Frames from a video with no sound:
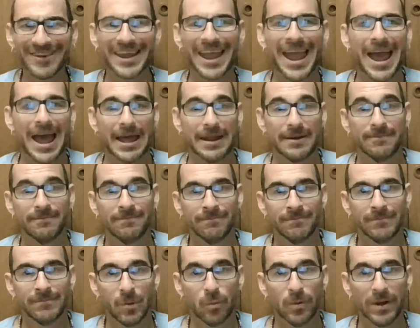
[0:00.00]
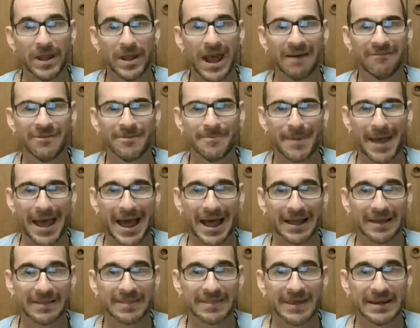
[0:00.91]
again, we have a
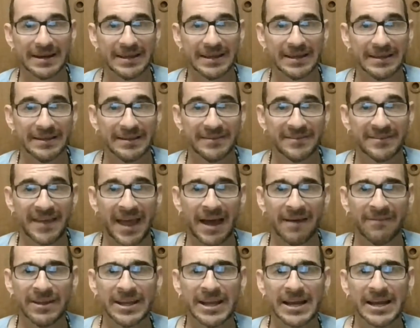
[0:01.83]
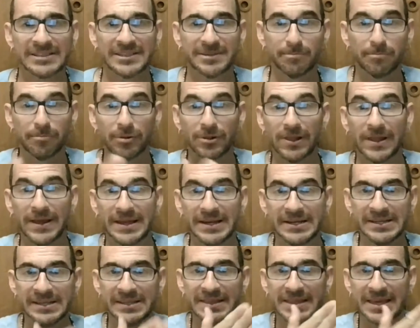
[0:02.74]
bag that is having us
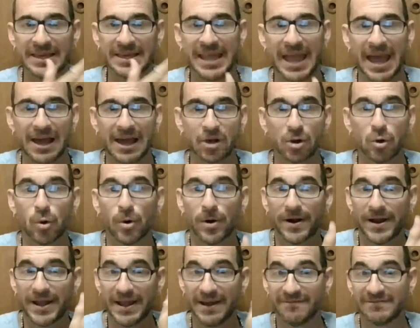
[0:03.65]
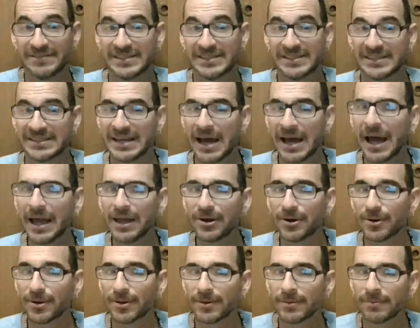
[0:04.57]
blend the category of
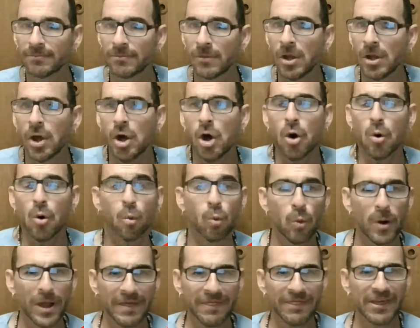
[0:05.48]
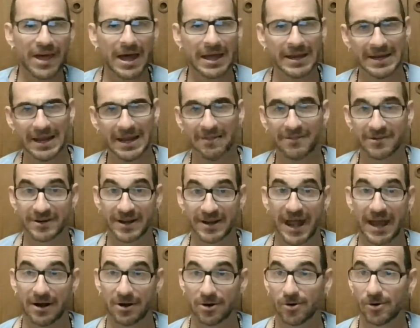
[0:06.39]
style with another
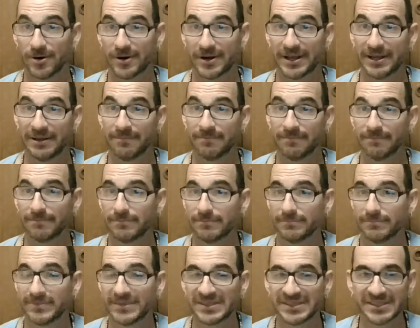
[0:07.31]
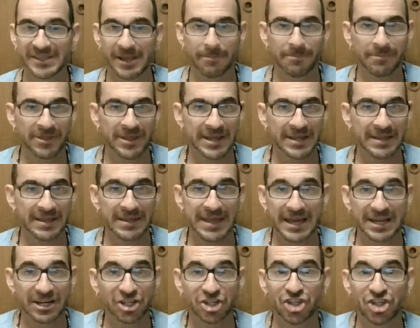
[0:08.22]
category. Something
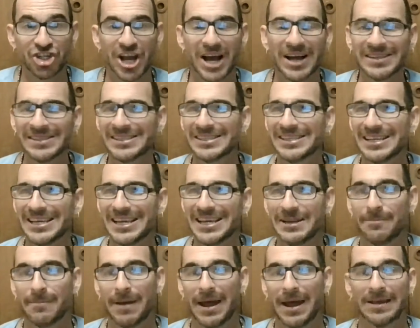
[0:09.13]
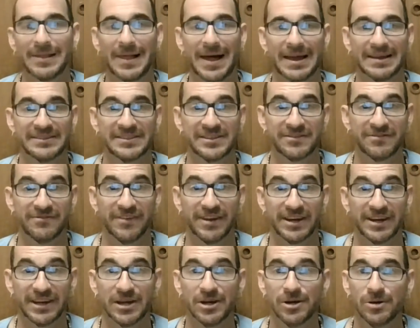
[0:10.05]
that just in my last
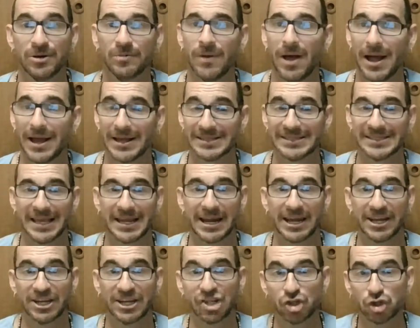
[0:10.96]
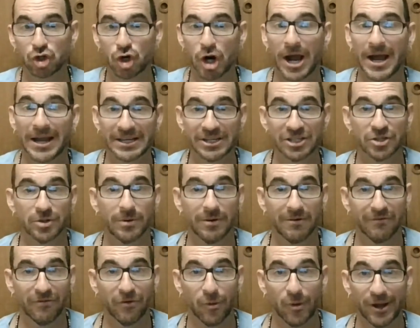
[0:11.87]
video I said I tried to
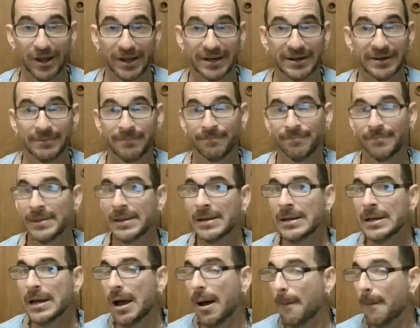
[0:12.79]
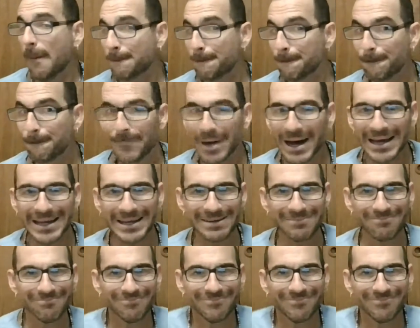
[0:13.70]
avoid. But,